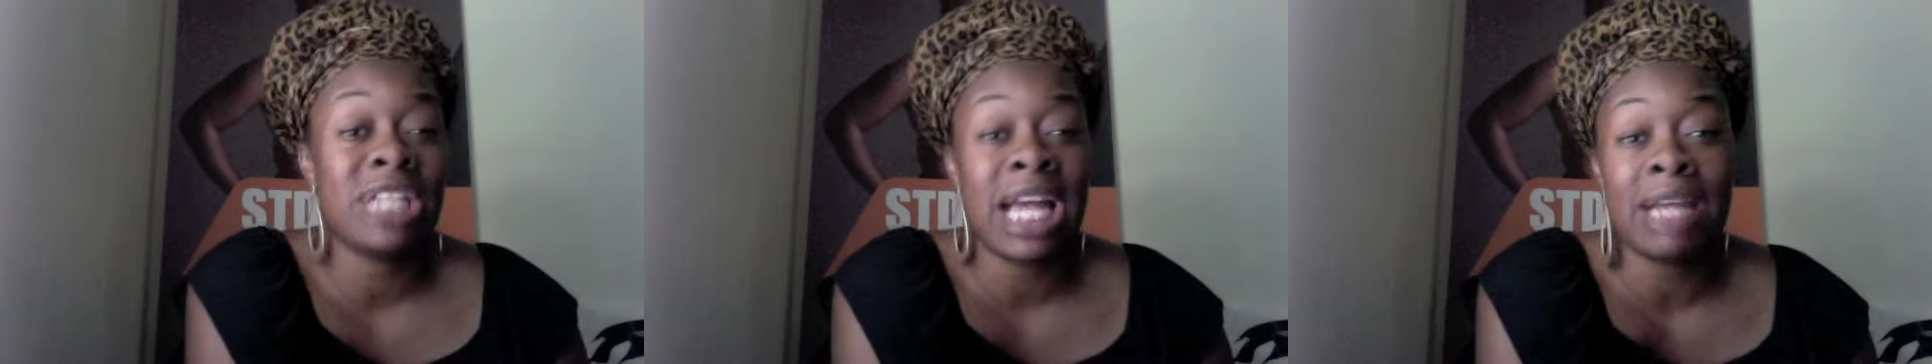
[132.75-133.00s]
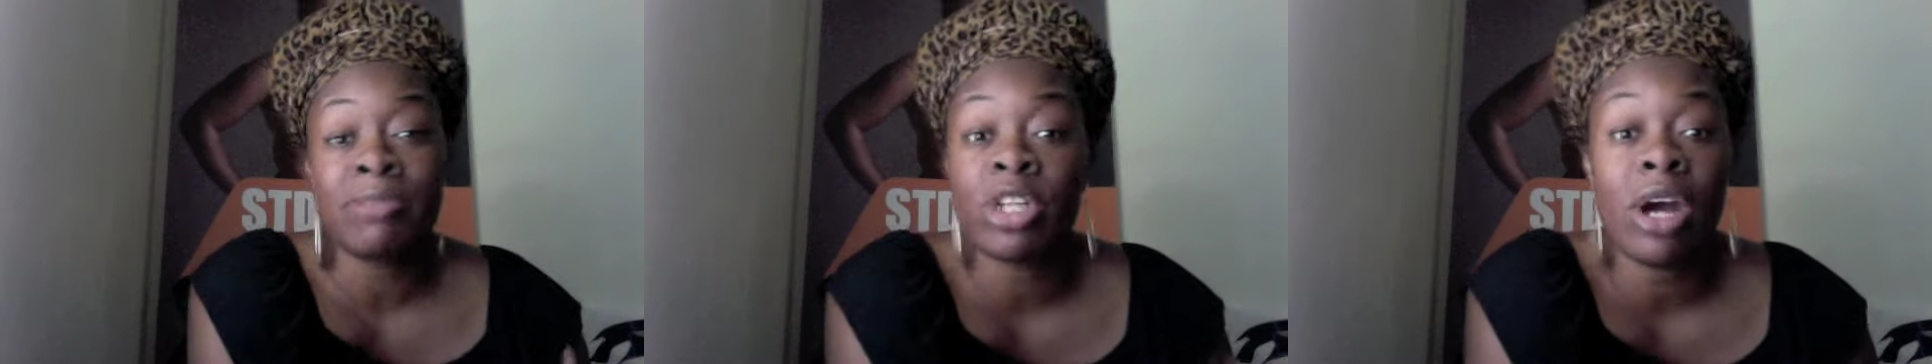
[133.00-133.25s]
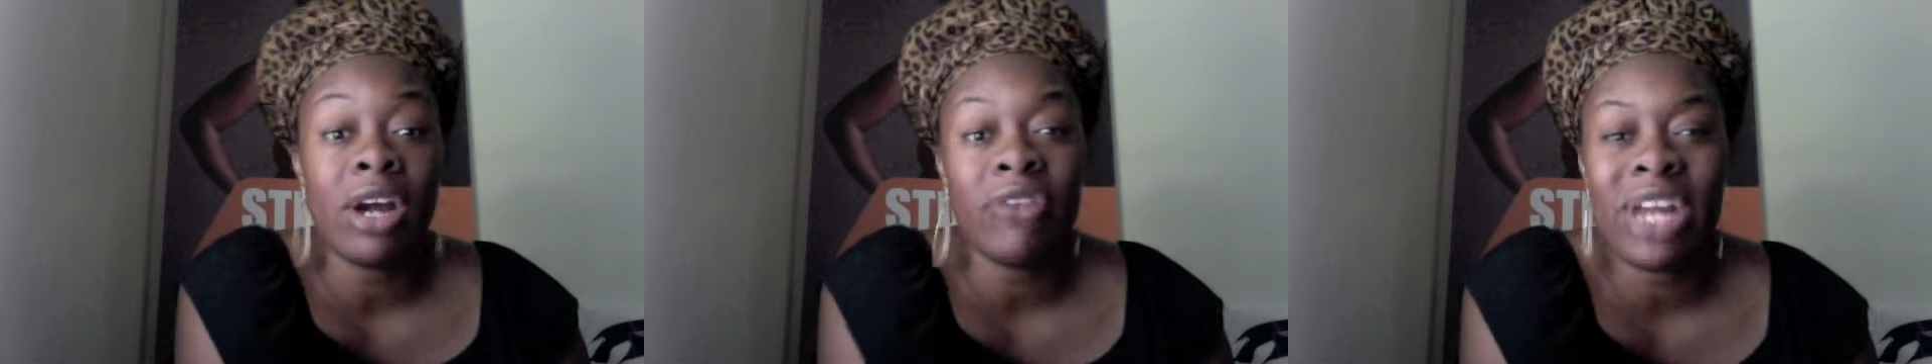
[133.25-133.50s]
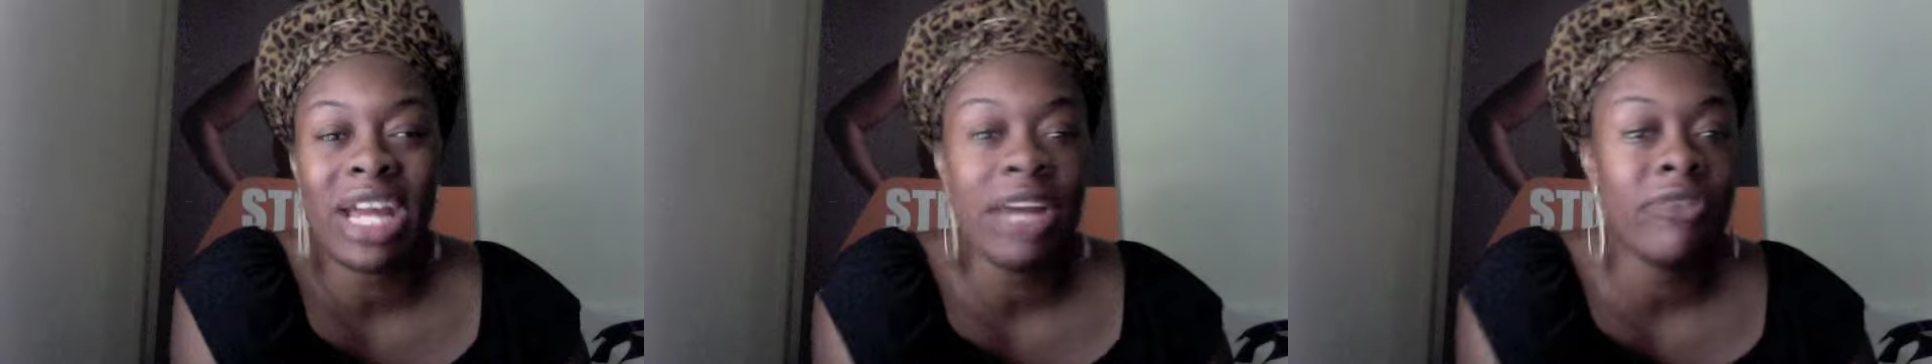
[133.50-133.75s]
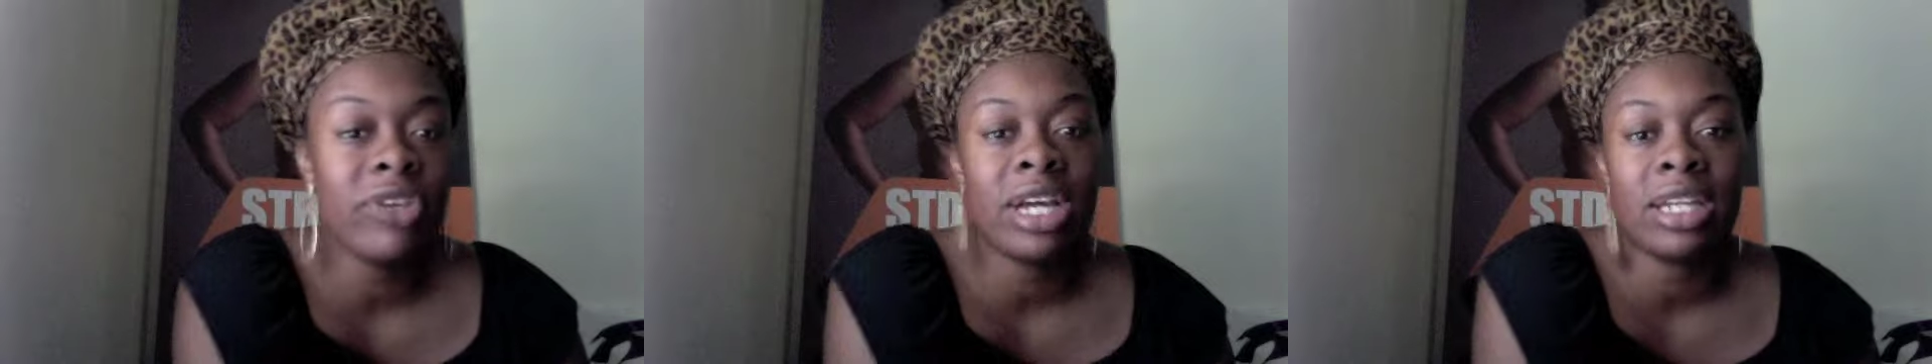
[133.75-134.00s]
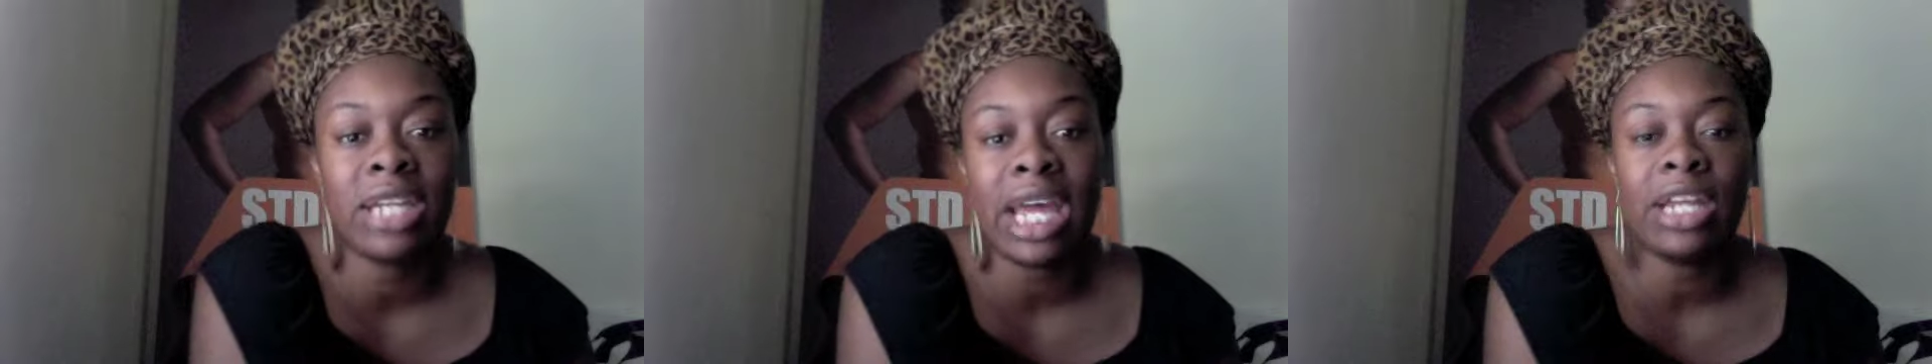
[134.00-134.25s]
And I'm sorry for every
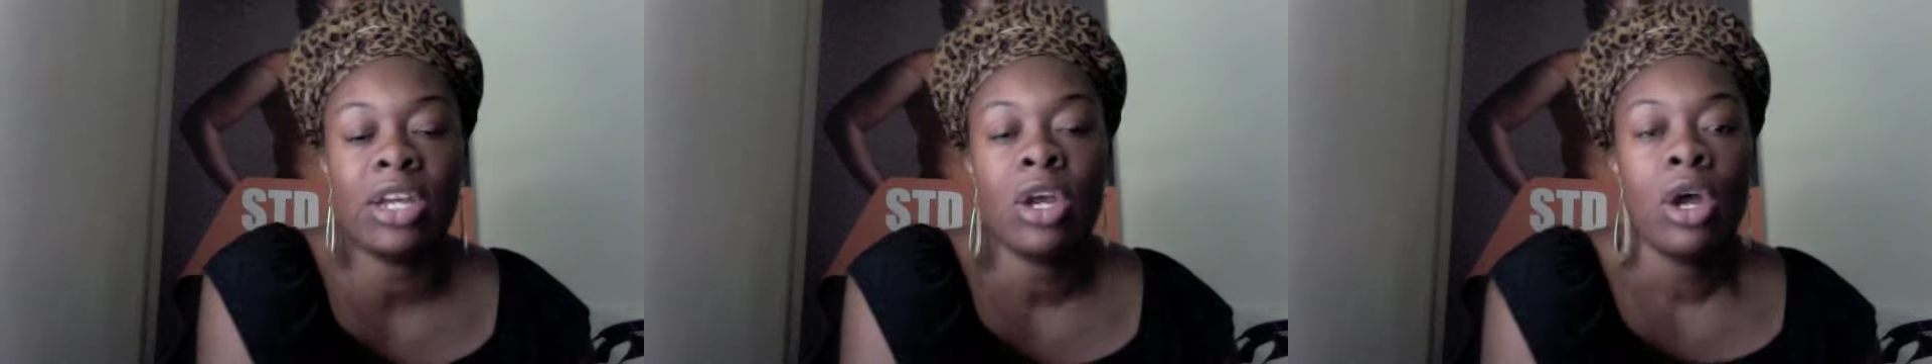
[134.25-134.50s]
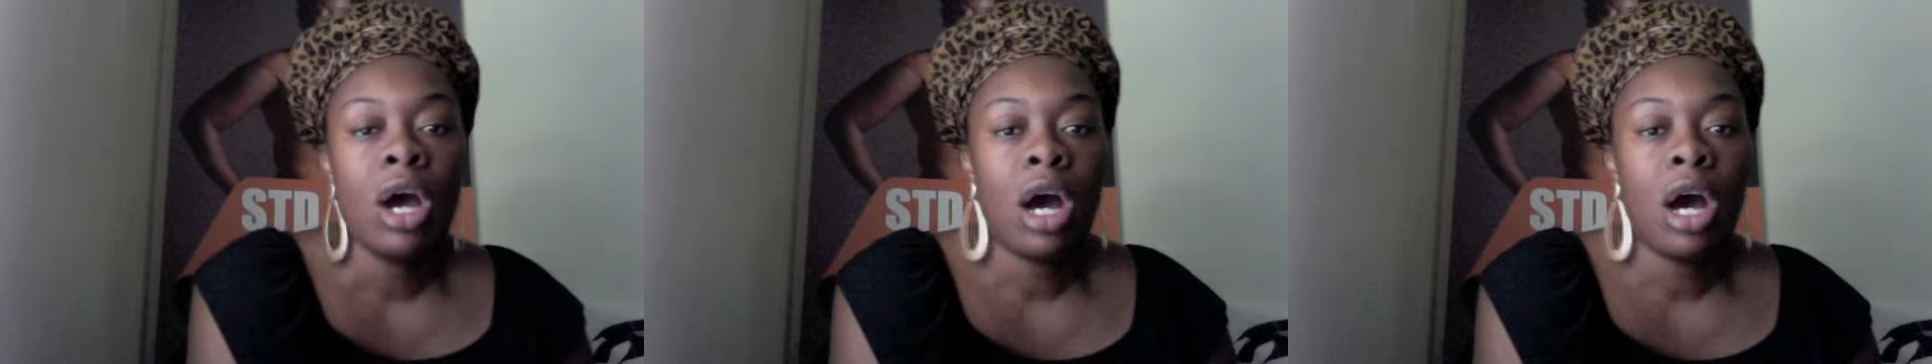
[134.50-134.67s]
young lady